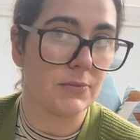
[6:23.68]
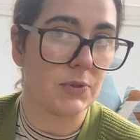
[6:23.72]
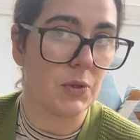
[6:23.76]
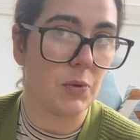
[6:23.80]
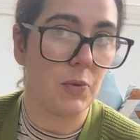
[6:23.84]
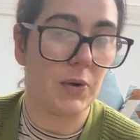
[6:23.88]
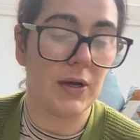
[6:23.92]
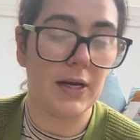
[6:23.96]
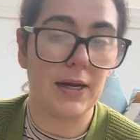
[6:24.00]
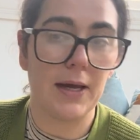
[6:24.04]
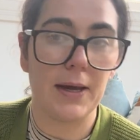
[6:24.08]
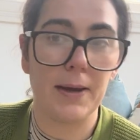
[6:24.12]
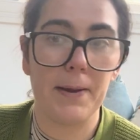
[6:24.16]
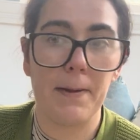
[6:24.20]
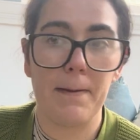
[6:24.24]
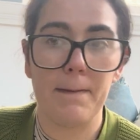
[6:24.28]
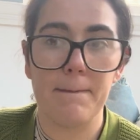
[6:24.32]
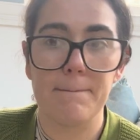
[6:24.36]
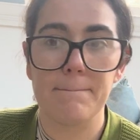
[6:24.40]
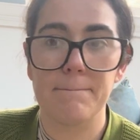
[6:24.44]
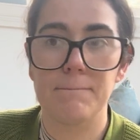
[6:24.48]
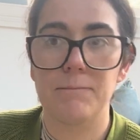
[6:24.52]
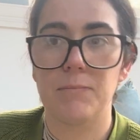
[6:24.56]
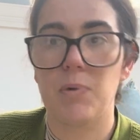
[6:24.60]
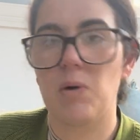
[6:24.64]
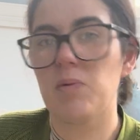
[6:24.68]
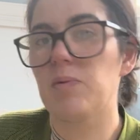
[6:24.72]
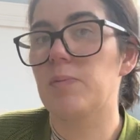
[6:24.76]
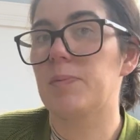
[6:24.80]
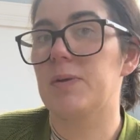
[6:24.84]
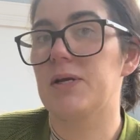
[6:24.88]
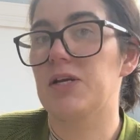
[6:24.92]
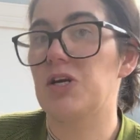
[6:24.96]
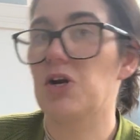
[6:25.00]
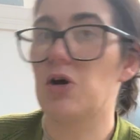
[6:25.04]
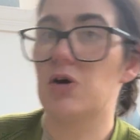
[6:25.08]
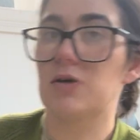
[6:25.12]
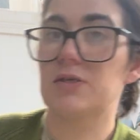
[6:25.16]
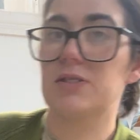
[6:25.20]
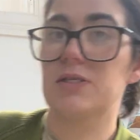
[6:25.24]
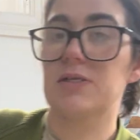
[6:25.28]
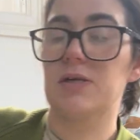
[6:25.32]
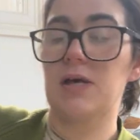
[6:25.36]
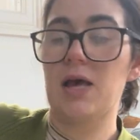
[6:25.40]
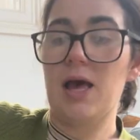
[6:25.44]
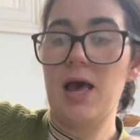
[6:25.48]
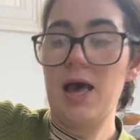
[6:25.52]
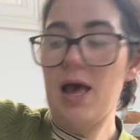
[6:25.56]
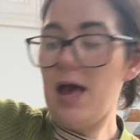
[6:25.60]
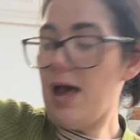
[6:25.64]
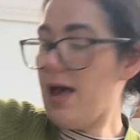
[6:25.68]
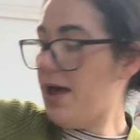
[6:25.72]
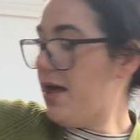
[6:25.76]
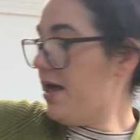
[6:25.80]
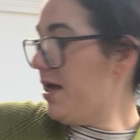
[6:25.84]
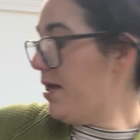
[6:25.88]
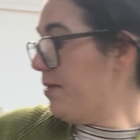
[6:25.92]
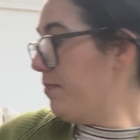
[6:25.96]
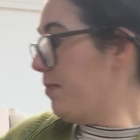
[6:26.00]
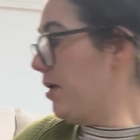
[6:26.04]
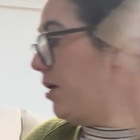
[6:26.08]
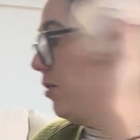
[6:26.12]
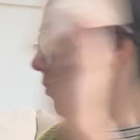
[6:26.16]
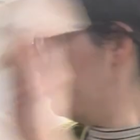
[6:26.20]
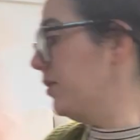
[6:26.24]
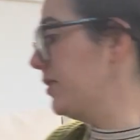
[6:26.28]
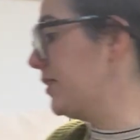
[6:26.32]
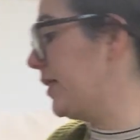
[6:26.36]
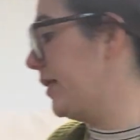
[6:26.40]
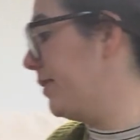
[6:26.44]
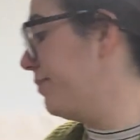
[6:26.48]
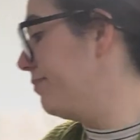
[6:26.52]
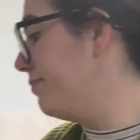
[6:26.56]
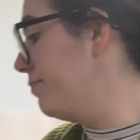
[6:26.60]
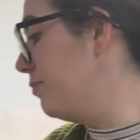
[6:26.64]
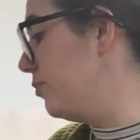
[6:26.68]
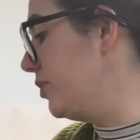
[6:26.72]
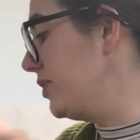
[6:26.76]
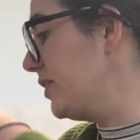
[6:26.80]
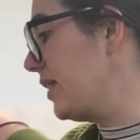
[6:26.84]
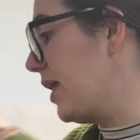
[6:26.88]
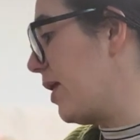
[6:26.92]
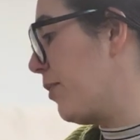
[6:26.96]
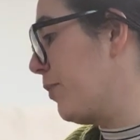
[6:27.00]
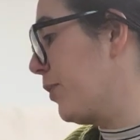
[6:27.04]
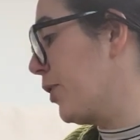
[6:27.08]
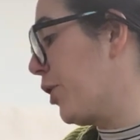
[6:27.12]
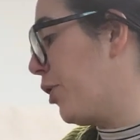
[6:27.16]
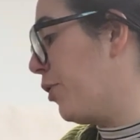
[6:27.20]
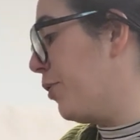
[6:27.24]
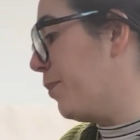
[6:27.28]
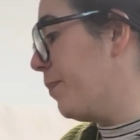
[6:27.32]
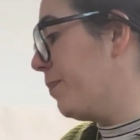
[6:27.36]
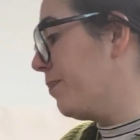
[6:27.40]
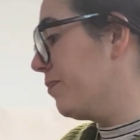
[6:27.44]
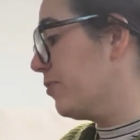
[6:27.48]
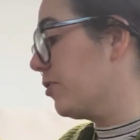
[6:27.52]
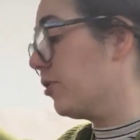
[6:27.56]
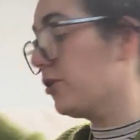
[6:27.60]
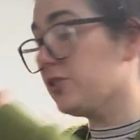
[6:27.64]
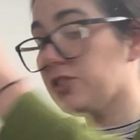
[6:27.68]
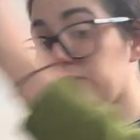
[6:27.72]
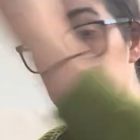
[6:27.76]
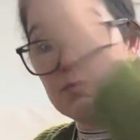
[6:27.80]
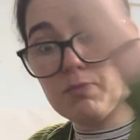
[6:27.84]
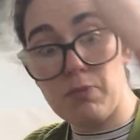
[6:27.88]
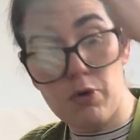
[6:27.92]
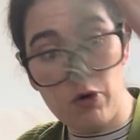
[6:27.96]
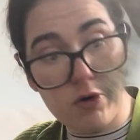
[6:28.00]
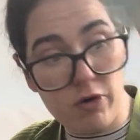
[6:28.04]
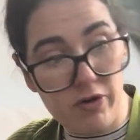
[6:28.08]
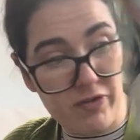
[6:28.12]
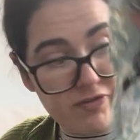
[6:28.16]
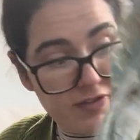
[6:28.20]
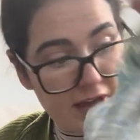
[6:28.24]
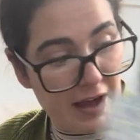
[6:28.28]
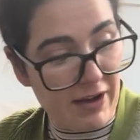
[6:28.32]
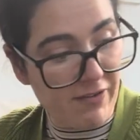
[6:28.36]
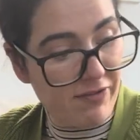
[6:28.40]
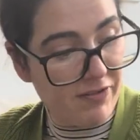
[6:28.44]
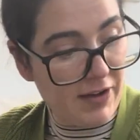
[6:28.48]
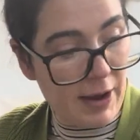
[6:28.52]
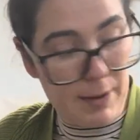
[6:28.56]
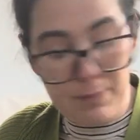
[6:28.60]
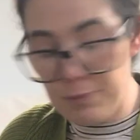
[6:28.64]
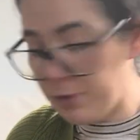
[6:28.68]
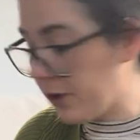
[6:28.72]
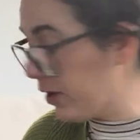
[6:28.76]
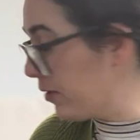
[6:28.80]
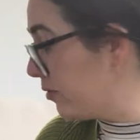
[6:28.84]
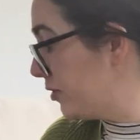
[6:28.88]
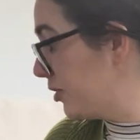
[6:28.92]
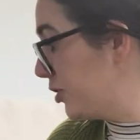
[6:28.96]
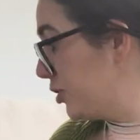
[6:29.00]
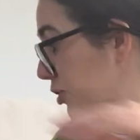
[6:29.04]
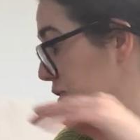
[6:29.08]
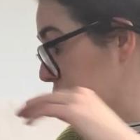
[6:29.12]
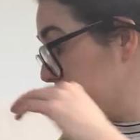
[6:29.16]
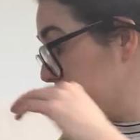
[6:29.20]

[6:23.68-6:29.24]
Will I? Probably not. We'll see. We'll see how we go. Got some more of that fabric, which is